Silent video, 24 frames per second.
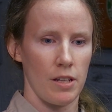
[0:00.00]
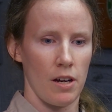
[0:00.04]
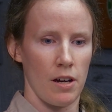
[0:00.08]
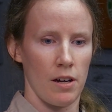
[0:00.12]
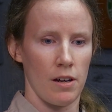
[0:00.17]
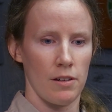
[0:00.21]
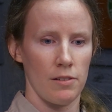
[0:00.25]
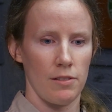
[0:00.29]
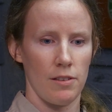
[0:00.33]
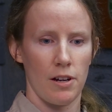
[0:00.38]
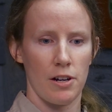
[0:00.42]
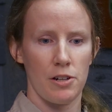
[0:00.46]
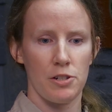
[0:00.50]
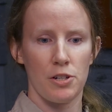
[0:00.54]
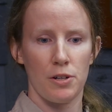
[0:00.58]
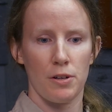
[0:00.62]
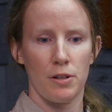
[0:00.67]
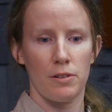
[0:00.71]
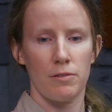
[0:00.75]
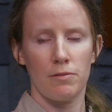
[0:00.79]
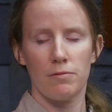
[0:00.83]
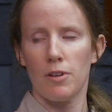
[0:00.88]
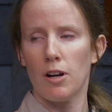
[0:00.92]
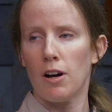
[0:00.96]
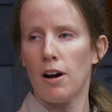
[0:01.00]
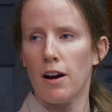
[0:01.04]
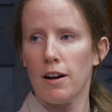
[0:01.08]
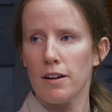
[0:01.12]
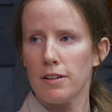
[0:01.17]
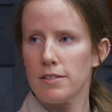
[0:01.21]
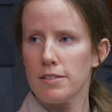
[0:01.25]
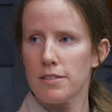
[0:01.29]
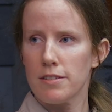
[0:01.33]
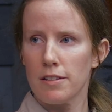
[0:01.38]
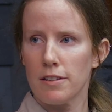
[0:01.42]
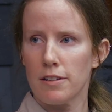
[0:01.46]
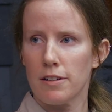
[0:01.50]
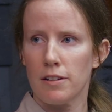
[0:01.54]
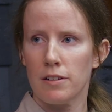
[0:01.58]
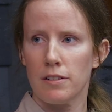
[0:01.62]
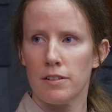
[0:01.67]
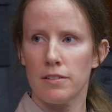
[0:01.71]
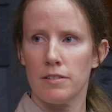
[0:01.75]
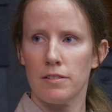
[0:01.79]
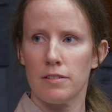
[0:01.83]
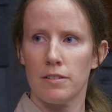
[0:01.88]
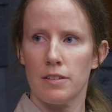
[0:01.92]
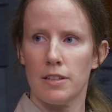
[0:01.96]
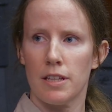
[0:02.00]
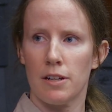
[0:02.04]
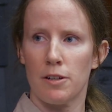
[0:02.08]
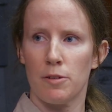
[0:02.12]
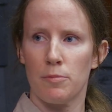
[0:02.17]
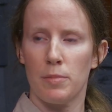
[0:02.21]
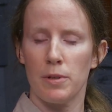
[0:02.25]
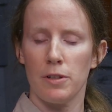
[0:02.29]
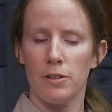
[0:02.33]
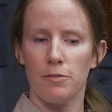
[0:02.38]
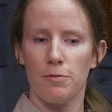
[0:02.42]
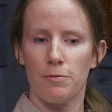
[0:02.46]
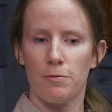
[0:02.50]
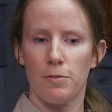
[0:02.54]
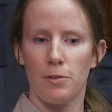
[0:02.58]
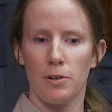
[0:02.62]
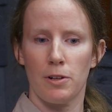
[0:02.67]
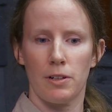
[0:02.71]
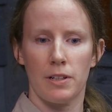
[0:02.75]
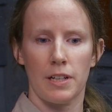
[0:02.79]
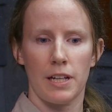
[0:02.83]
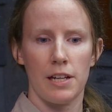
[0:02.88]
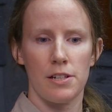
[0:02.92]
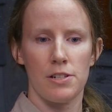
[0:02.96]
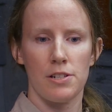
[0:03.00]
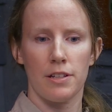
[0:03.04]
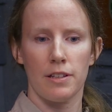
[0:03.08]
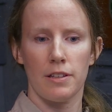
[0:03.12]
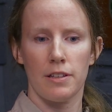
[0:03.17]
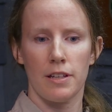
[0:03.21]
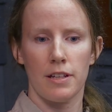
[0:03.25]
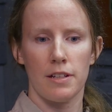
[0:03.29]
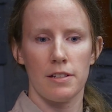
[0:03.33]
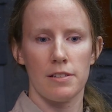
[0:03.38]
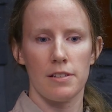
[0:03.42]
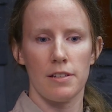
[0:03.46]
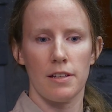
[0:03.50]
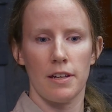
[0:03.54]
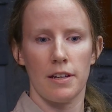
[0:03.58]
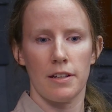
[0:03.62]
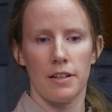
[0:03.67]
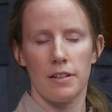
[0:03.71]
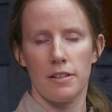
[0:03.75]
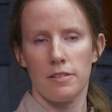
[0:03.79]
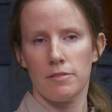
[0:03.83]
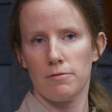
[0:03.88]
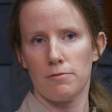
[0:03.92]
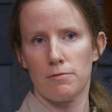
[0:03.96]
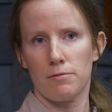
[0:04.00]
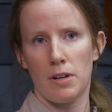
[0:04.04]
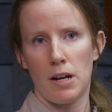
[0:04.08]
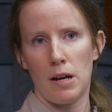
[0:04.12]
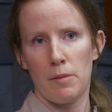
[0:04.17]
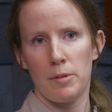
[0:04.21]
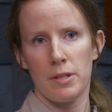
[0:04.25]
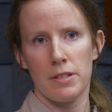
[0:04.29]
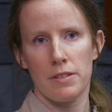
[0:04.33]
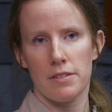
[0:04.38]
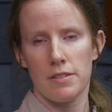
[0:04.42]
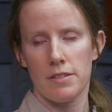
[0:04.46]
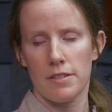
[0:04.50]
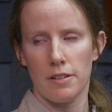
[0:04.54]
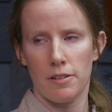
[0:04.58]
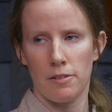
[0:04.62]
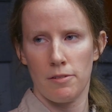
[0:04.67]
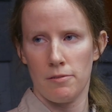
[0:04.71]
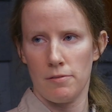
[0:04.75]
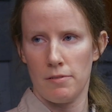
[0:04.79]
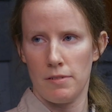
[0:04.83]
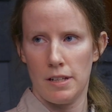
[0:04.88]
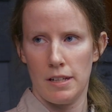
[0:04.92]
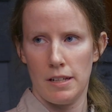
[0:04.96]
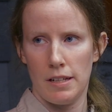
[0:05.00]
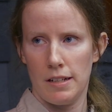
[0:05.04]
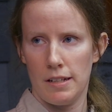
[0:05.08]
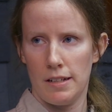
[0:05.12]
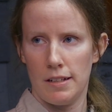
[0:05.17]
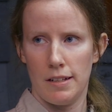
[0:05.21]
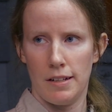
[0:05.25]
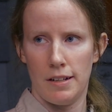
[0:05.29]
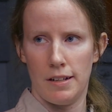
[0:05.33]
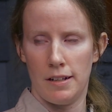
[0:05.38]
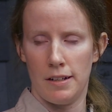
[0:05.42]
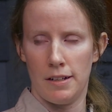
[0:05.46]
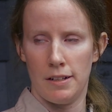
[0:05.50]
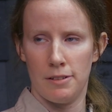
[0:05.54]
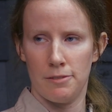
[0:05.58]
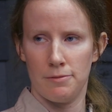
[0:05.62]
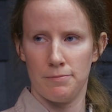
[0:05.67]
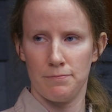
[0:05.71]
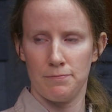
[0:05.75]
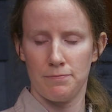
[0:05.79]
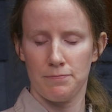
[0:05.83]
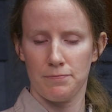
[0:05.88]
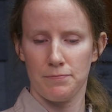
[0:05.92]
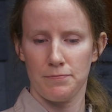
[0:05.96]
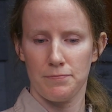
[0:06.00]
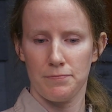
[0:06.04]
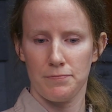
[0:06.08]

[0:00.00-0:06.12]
uh, larger hawks that are, that are built for catching things like rabbits and, um,